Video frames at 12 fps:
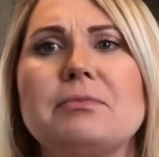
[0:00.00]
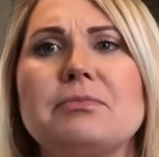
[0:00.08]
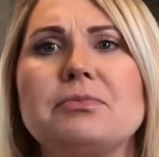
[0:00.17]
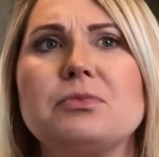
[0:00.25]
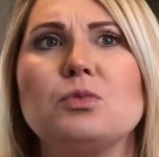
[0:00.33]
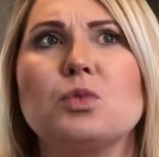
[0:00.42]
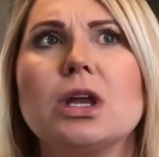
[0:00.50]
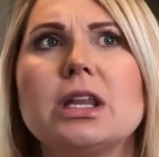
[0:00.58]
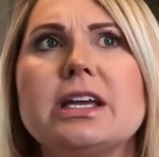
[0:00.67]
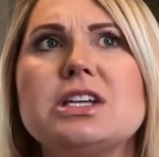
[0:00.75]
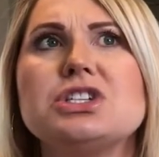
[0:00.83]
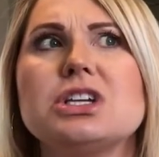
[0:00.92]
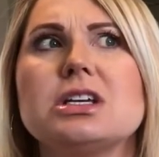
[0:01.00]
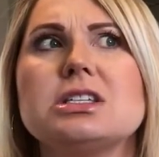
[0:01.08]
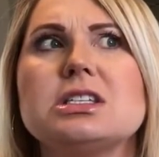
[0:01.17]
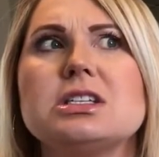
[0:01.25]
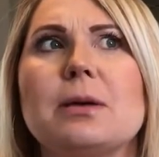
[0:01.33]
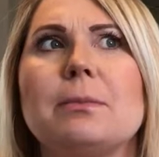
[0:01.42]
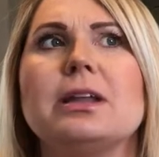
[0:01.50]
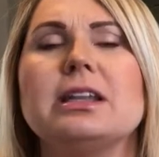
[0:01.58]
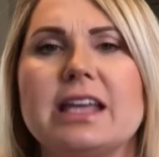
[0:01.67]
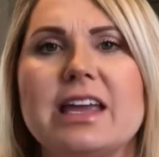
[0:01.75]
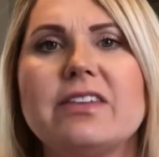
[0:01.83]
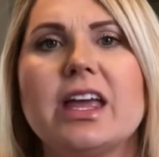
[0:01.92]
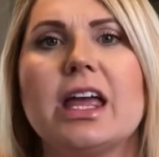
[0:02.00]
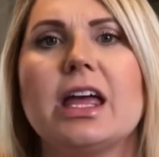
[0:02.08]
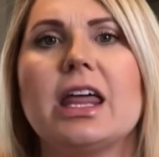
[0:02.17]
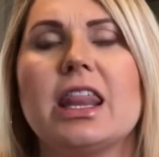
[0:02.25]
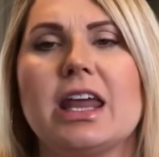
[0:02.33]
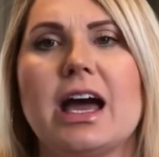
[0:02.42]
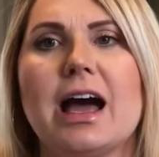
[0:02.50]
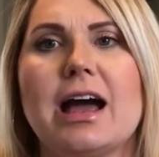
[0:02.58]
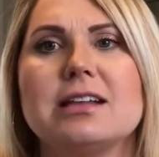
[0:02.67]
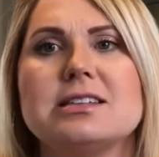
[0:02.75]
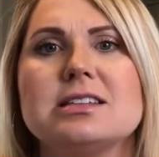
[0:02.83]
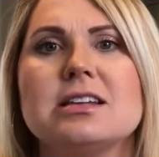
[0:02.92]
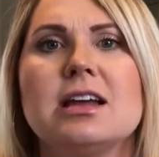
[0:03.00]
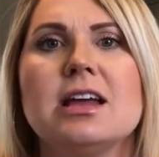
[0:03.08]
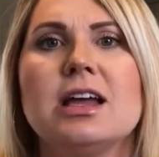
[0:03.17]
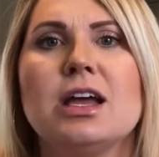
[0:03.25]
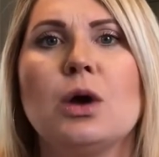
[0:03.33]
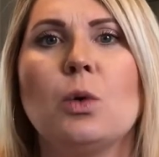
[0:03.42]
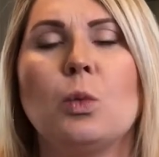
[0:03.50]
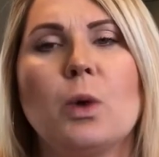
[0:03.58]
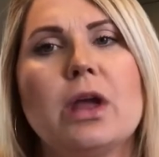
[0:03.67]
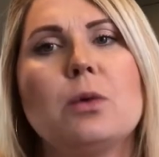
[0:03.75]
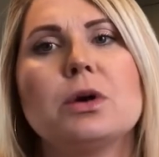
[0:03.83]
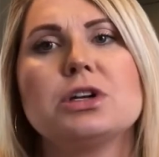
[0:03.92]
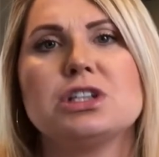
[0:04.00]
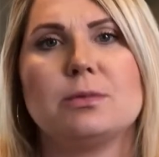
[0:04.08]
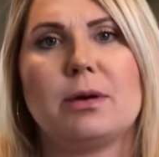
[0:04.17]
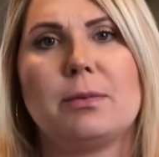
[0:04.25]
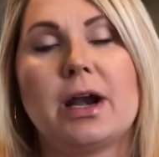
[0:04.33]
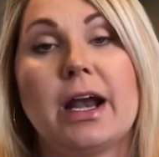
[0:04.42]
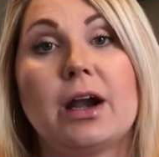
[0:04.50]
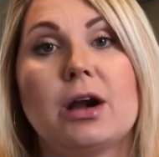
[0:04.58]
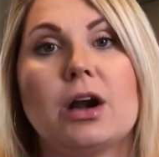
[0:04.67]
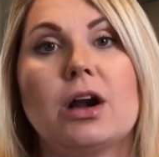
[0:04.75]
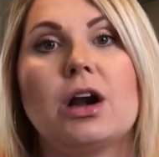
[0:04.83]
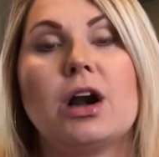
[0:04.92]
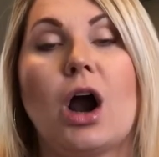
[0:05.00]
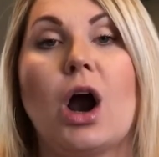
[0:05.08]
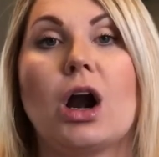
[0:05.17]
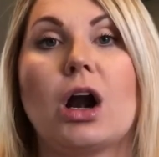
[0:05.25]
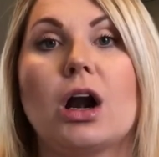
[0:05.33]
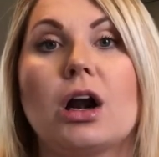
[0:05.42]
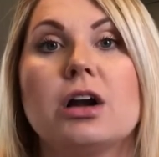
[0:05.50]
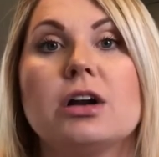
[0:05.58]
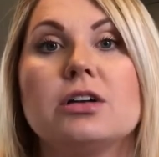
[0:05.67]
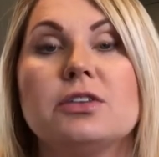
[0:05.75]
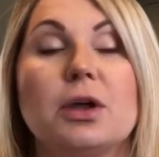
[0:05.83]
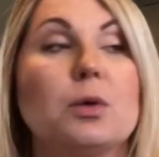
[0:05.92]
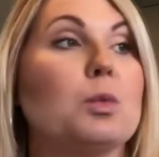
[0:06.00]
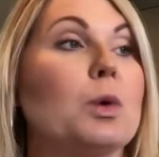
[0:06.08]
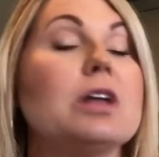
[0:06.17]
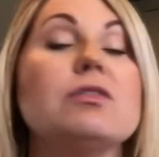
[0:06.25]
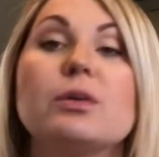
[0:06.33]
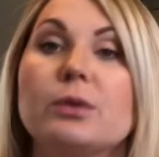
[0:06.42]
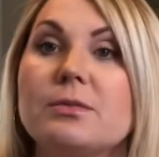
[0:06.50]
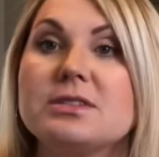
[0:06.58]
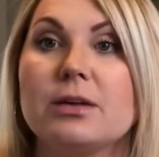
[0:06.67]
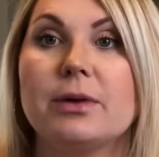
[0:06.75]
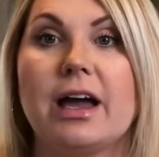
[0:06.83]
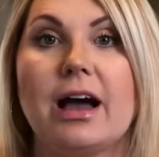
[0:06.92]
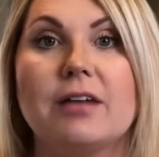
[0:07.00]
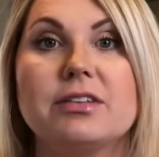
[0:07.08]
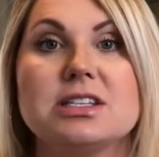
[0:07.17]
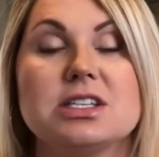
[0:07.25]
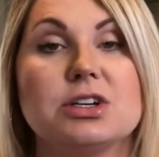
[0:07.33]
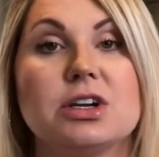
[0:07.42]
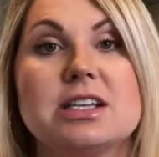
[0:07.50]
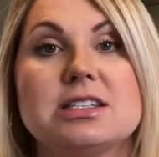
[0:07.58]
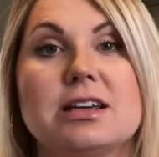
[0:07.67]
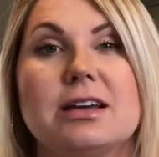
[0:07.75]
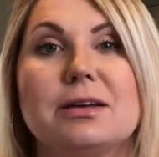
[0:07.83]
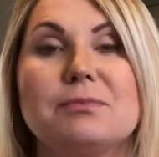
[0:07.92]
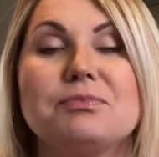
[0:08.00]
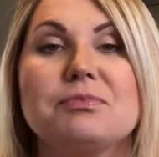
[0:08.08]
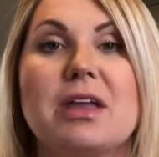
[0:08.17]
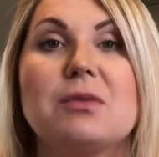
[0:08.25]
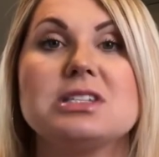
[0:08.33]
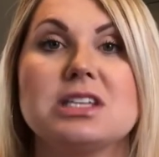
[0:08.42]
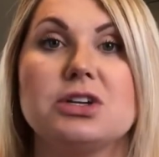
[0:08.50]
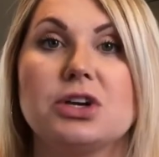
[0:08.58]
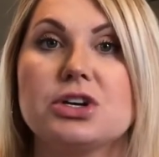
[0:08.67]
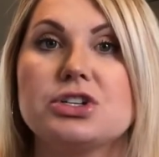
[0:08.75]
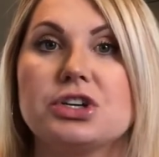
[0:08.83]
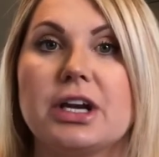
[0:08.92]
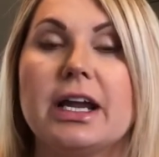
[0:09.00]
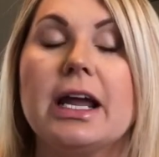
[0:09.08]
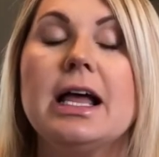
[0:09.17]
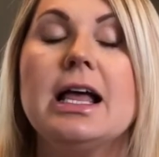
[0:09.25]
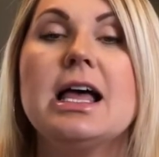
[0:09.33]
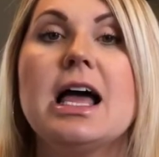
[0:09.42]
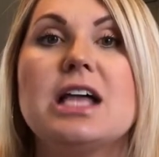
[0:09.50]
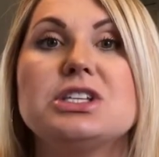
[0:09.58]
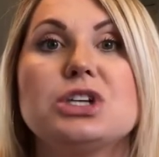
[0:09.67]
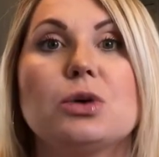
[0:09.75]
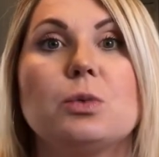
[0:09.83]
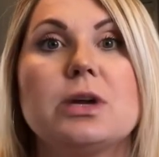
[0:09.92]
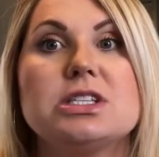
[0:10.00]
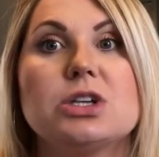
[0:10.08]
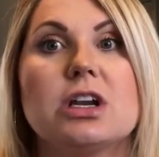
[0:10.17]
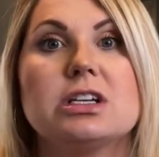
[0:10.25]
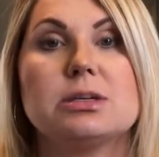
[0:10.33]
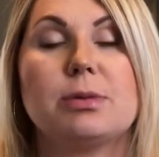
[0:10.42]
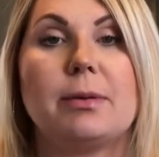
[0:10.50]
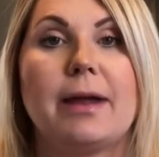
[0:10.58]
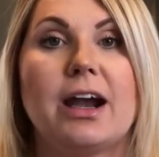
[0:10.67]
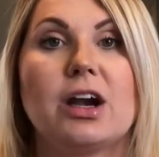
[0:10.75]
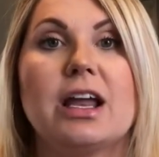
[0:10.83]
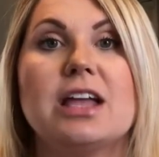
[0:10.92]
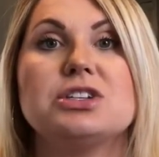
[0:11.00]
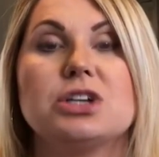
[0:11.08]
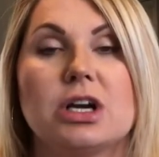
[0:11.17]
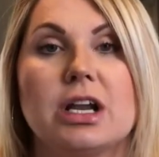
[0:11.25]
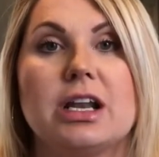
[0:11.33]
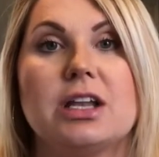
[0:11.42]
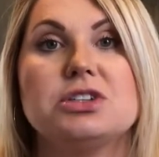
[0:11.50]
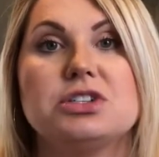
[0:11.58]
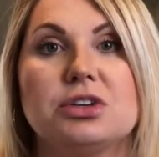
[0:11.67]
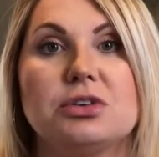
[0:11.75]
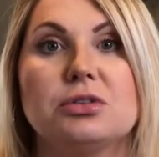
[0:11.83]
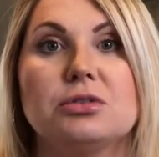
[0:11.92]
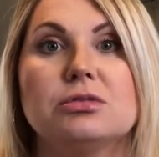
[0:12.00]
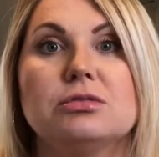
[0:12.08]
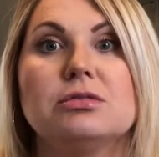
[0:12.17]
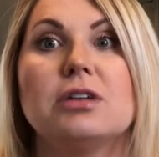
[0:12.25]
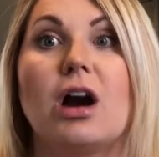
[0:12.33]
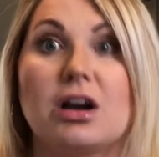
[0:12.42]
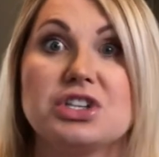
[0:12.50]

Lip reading: really just believing that we were to prepare one of the rooms that we have. It was a nursery. And so we started to prepare it and turn it into our